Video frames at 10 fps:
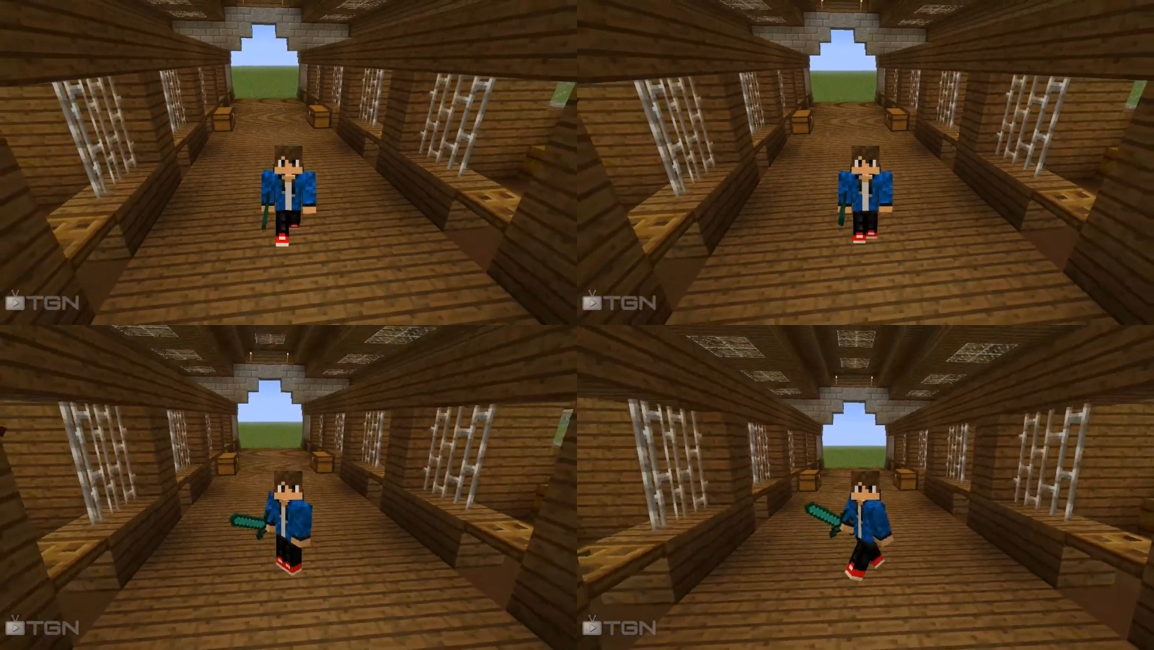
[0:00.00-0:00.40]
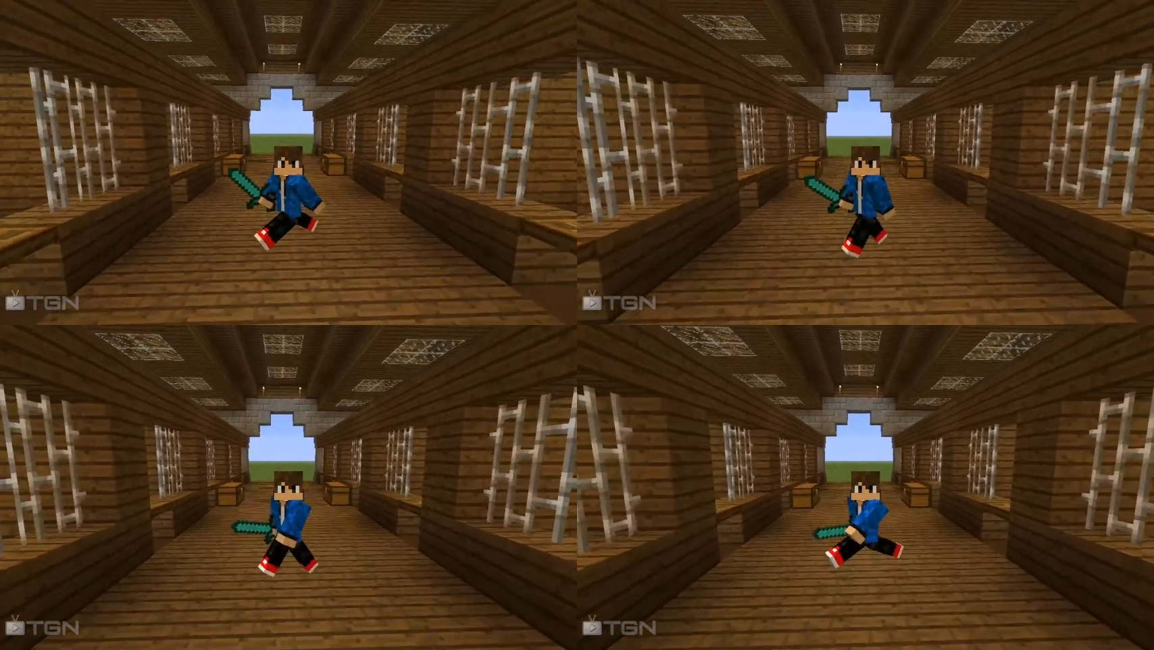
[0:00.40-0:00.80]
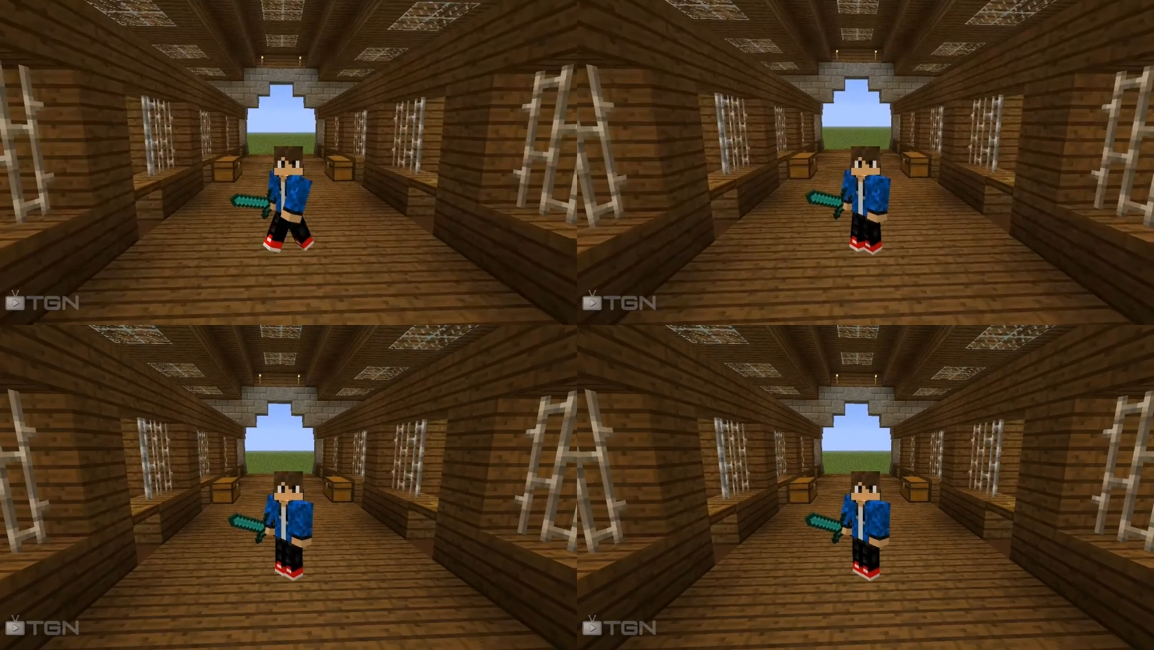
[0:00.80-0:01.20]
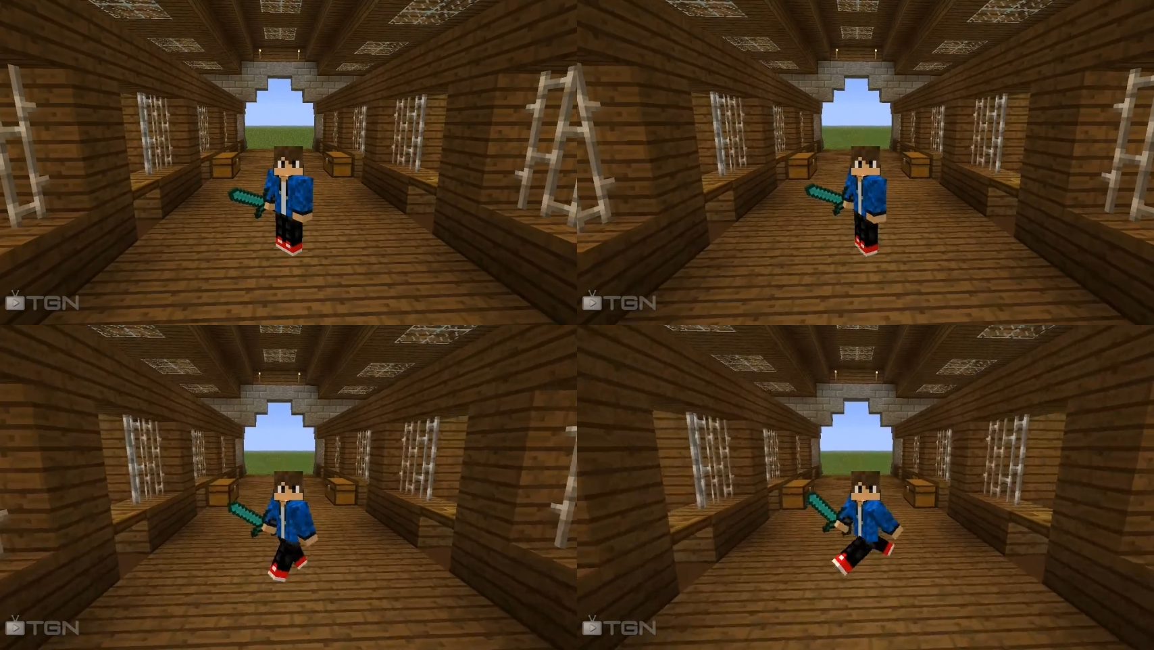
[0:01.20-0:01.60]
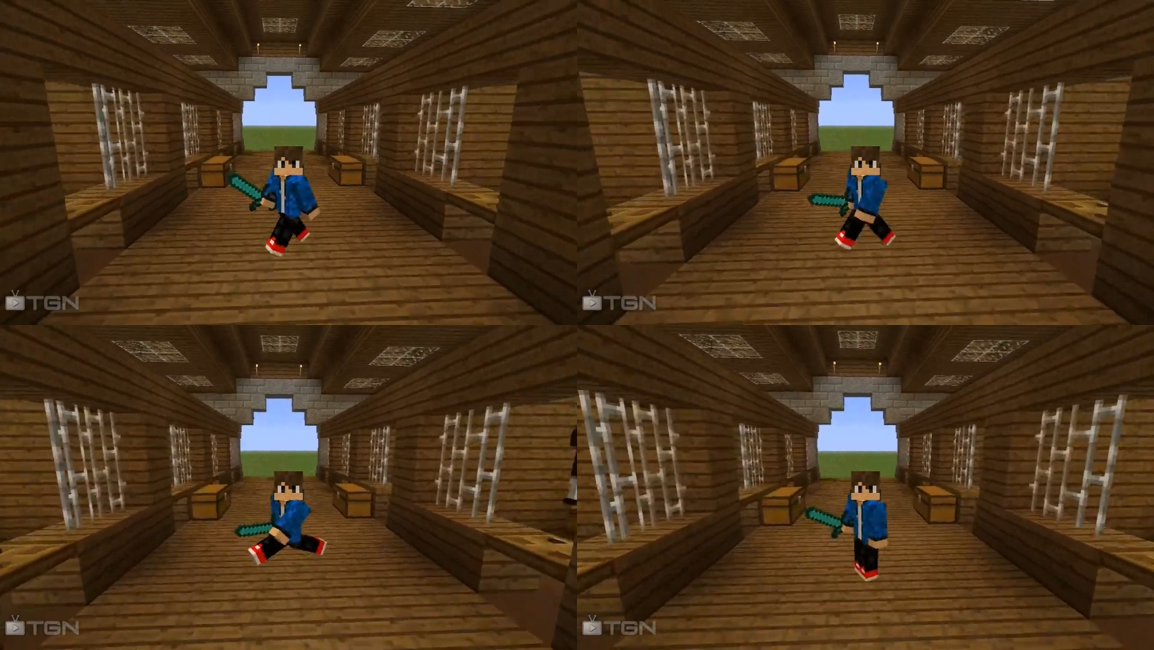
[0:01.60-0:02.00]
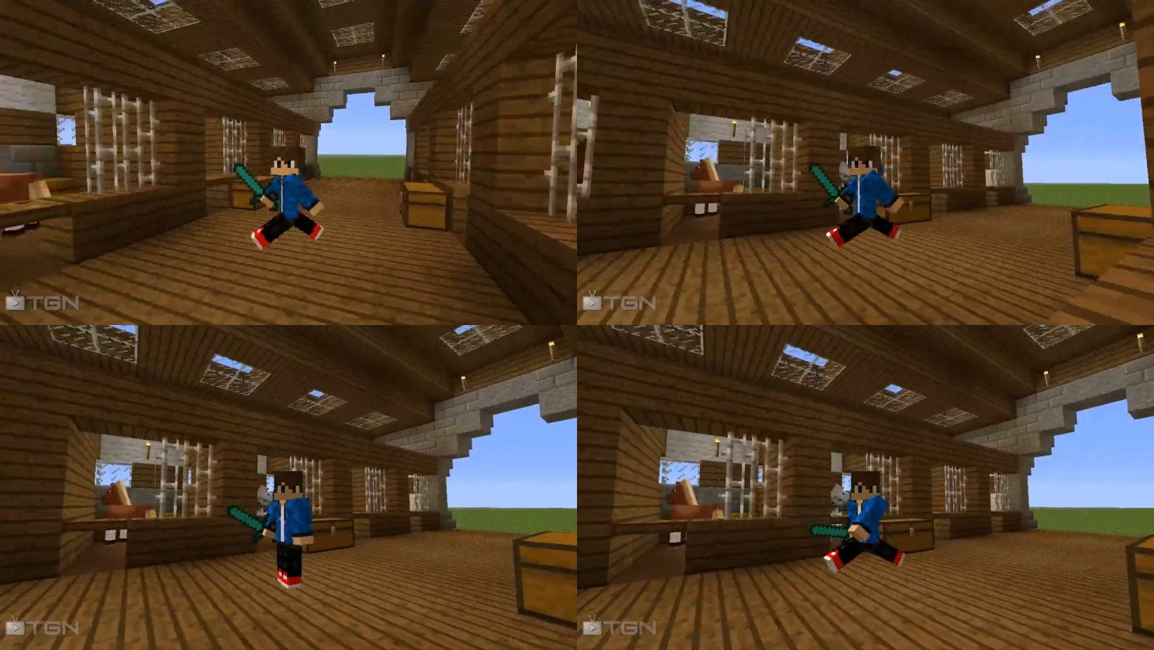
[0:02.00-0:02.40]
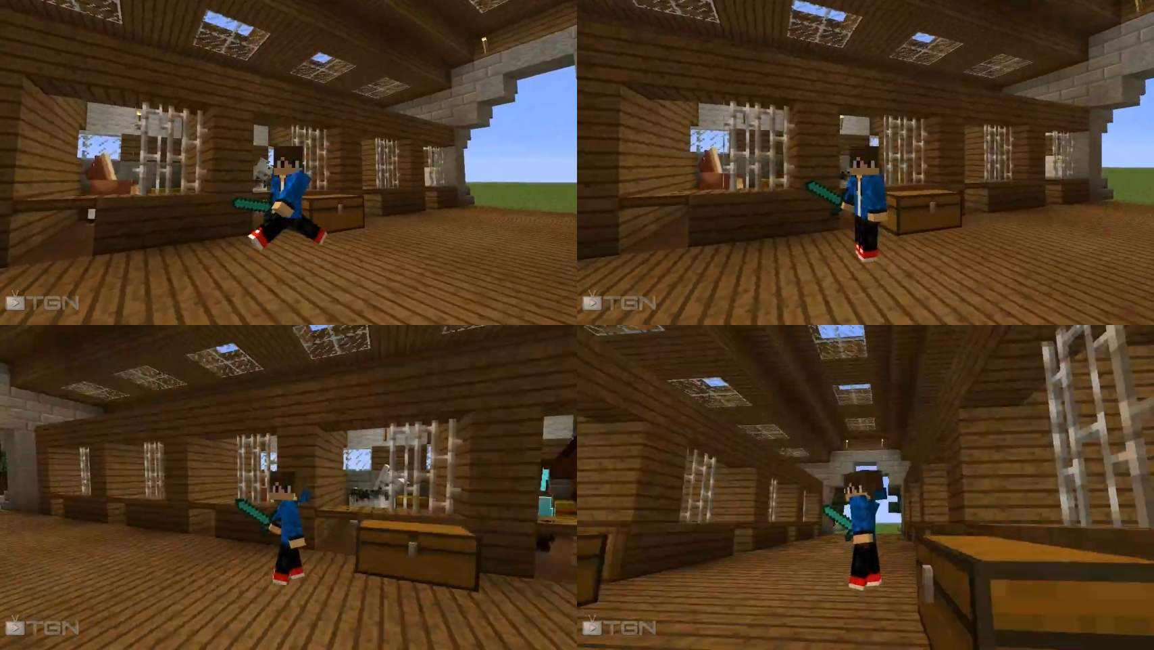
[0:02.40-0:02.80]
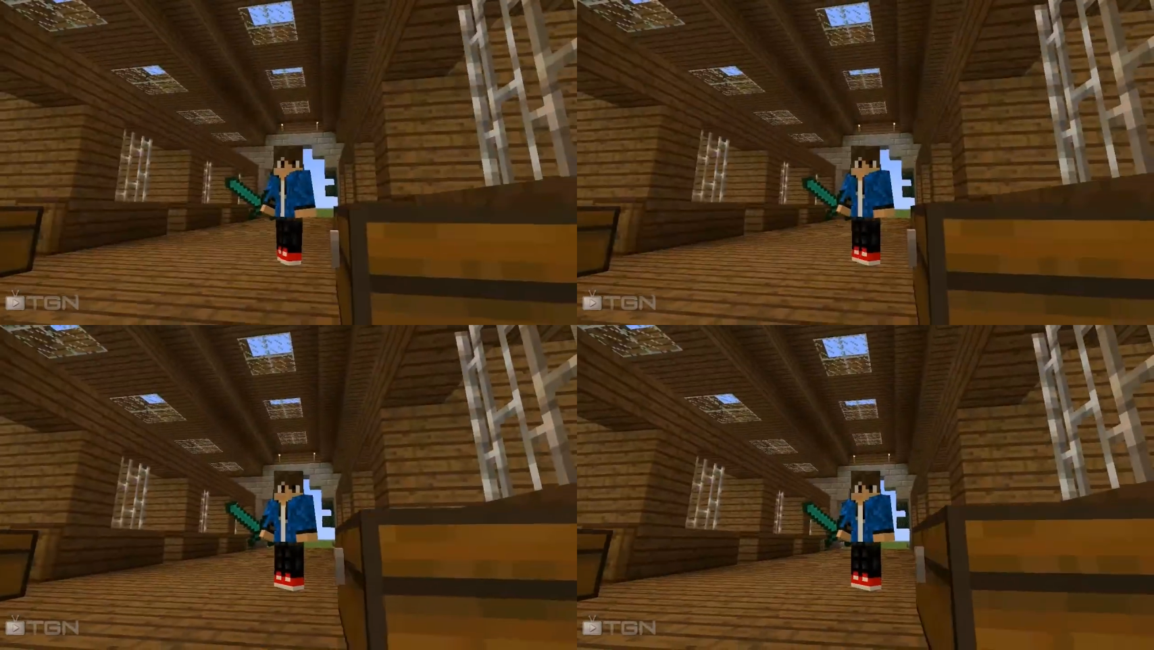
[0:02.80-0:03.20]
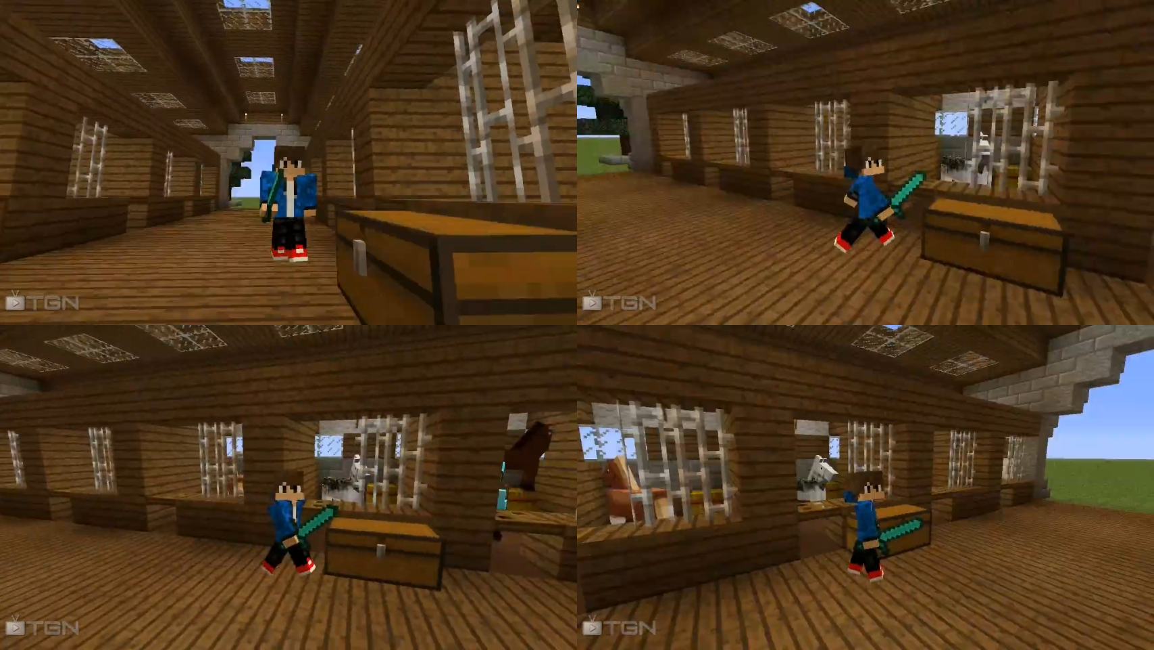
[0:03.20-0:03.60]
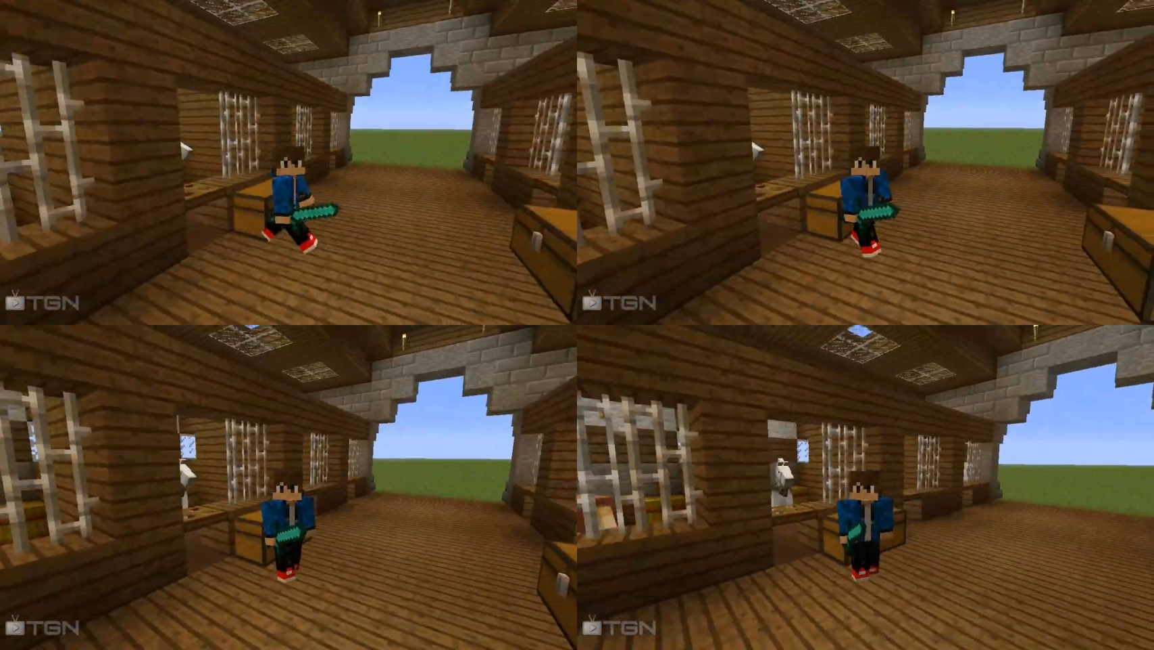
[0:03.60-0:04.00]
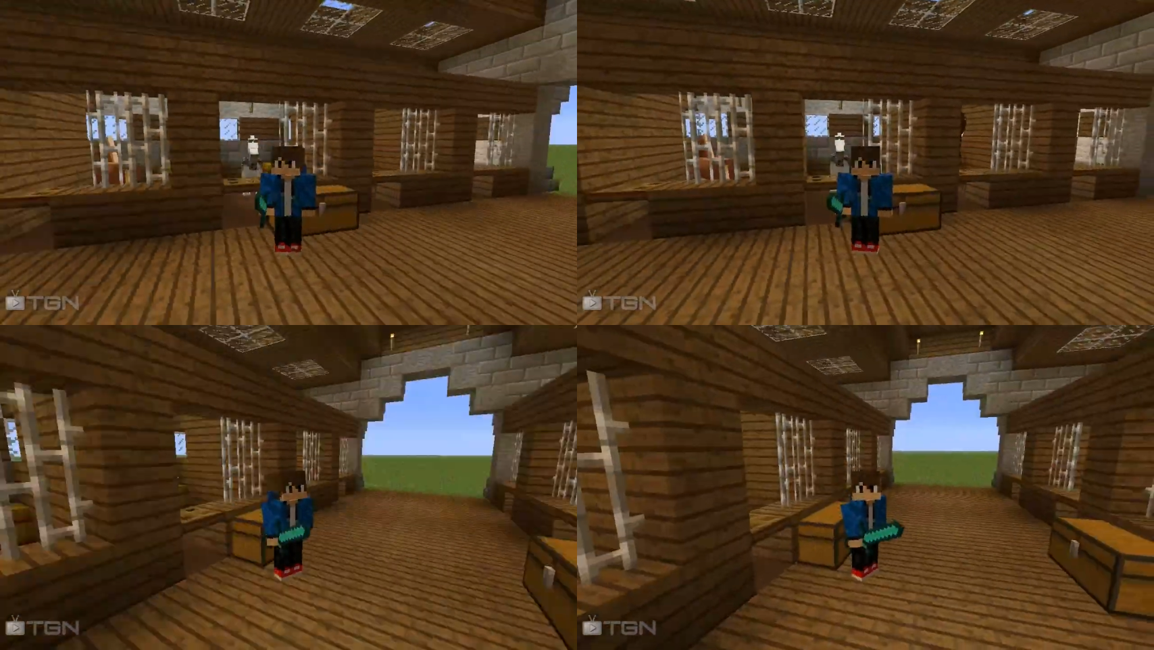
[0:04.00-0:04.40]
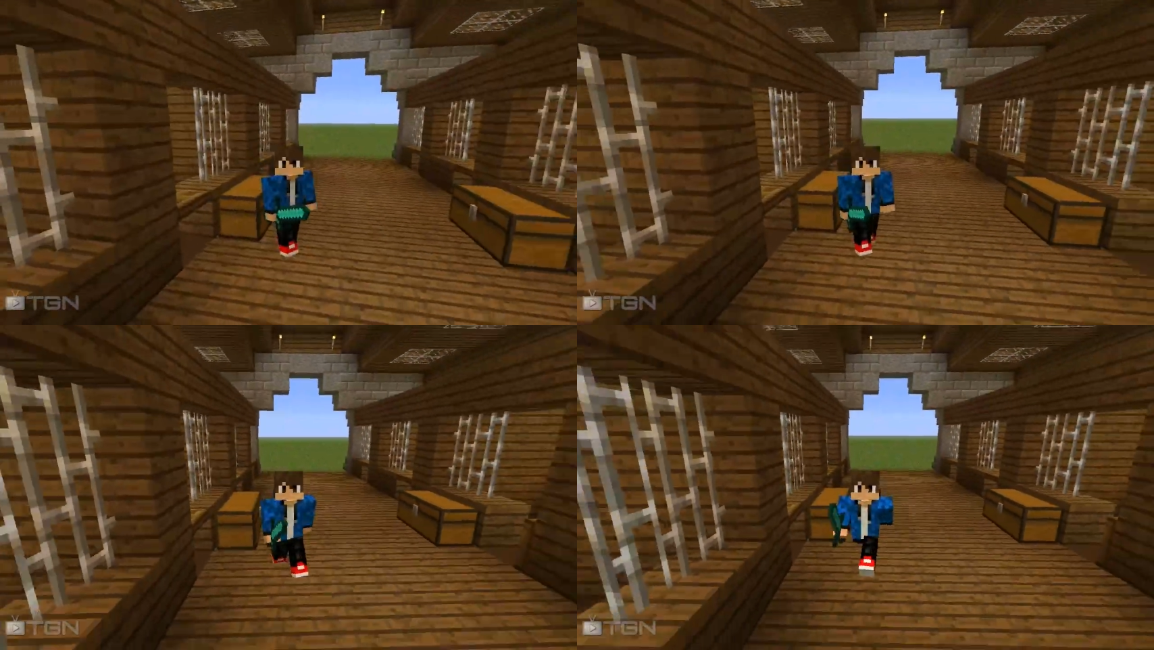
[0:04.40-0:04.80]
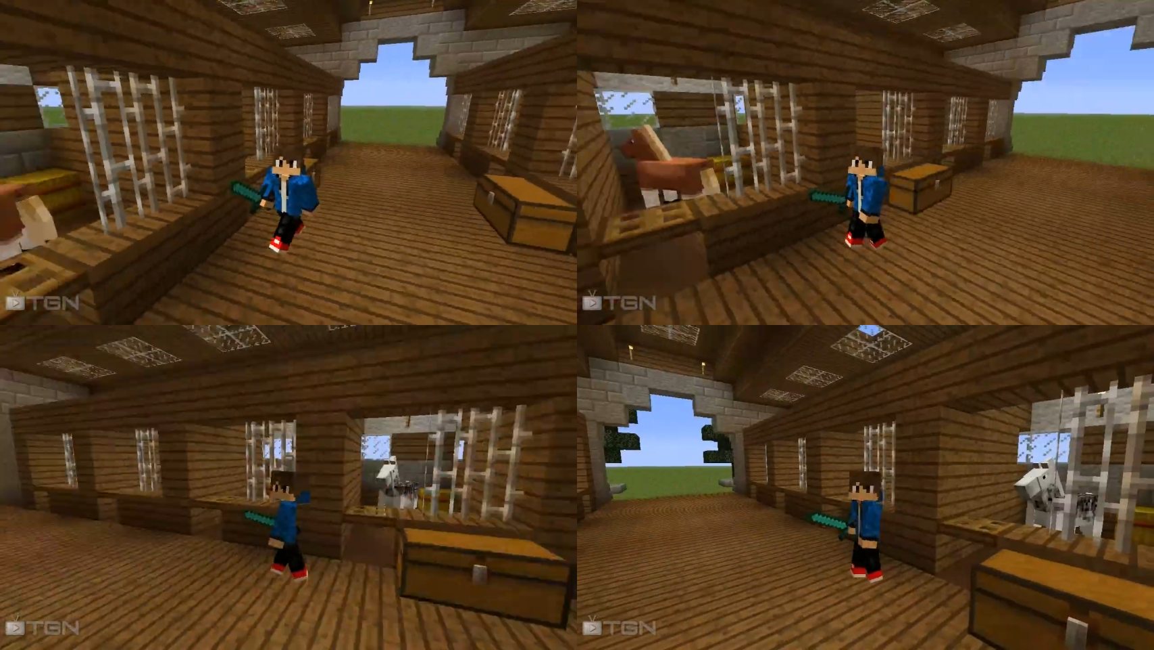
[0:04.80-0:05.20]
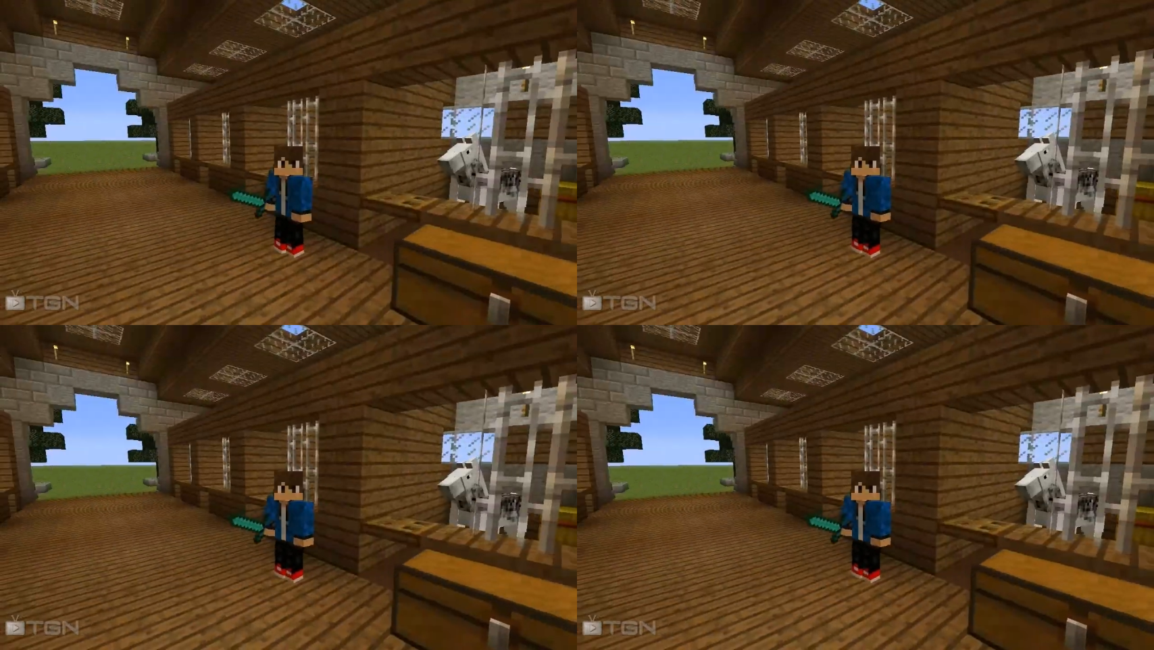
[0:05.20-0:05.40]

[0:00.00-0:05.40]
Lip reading: Nobody's mouth can be seen.